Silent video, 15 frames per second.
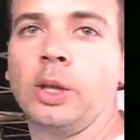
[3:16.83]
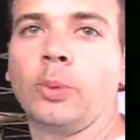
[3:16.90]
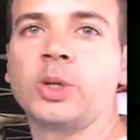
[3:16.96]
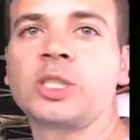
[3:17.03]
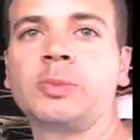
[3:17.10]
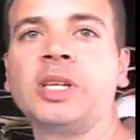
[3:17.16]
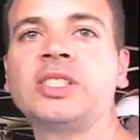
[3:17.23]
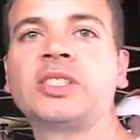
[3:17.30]

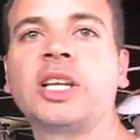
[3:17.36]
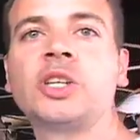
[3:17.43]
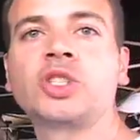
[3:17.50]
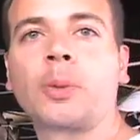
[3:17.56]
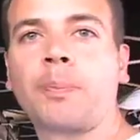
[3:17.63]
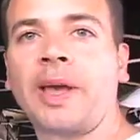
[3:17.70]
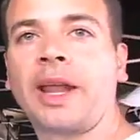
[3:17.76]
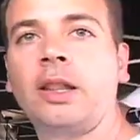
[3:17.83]
which means that as
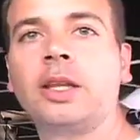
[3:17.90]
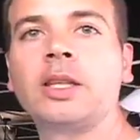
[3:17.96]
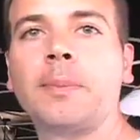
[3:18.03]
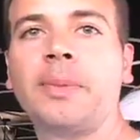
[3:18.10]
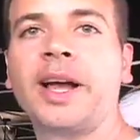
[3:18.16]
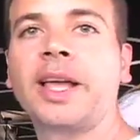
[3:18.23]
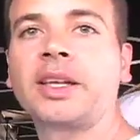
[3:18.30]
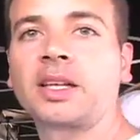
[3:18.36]
you're pedaling the
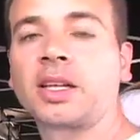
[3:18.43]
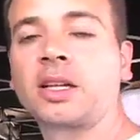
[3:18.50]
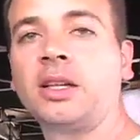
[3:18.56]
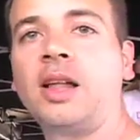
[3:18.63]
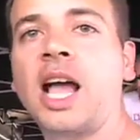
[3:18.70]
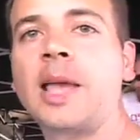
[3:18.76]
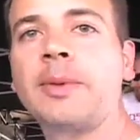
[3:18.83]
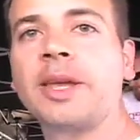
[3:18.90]
bike
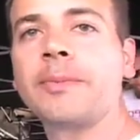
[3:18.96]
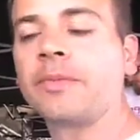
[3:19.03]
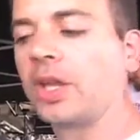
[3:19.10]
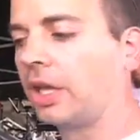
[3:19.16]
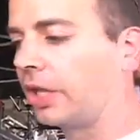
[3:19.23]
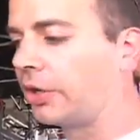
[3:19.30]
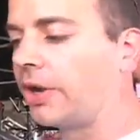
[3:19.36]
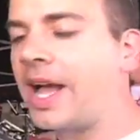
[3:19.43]
climbing,
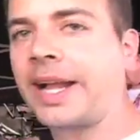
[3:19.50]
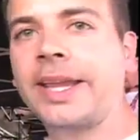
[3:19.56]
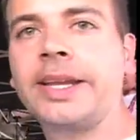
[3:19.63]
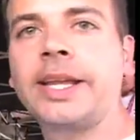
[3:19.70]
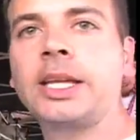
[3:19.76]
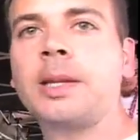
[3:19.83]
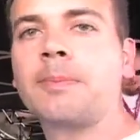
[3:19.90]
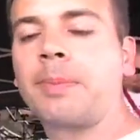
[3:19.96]
you're not
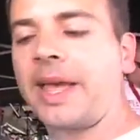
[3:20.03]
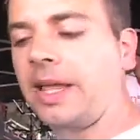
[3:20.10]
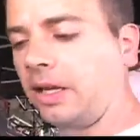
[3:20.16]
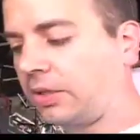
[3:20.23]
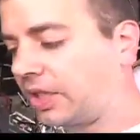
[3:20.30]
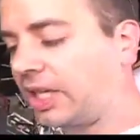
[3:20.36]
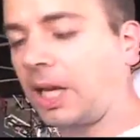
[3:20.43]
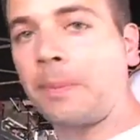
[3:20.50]
getting any pedal
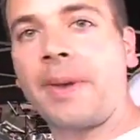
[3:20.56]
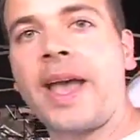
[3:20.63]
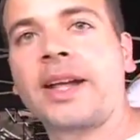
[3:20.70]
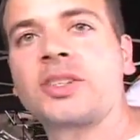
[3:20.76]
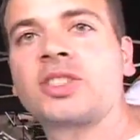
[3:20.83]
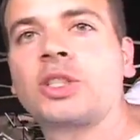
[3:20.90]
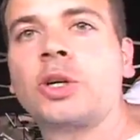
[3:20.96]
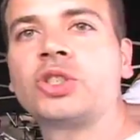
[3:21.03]

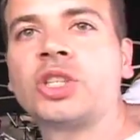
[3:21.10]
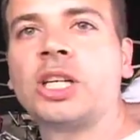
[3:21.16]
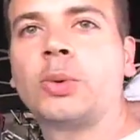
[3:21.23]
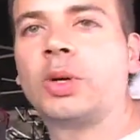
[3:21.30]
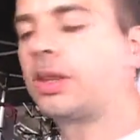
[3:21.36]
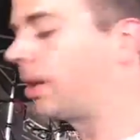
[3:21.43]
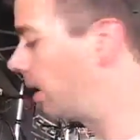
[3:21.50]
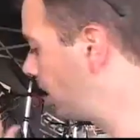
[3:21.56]
kickback associated
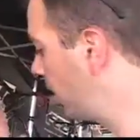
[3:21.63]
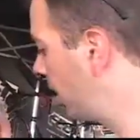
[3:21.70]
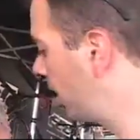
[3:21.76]
with the